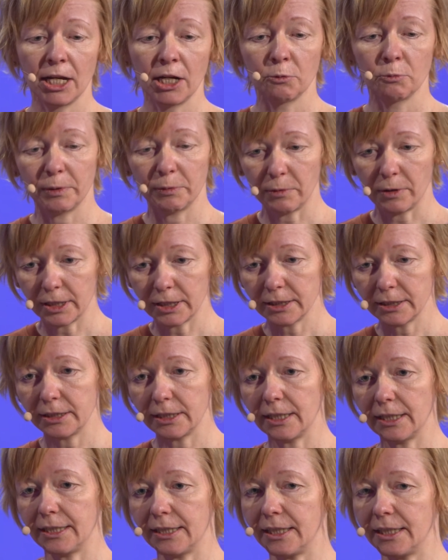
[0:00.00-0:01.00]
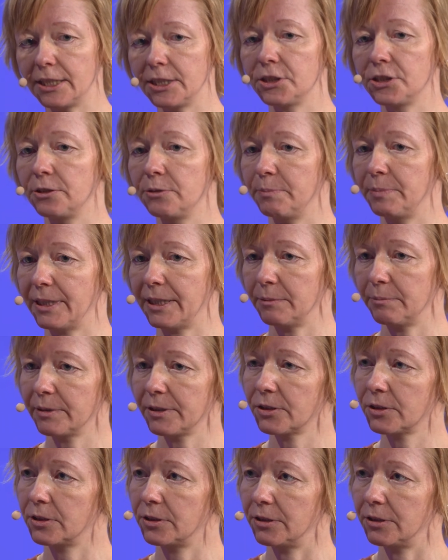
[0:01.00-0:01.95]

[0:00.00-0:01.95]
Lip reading: We want it to be able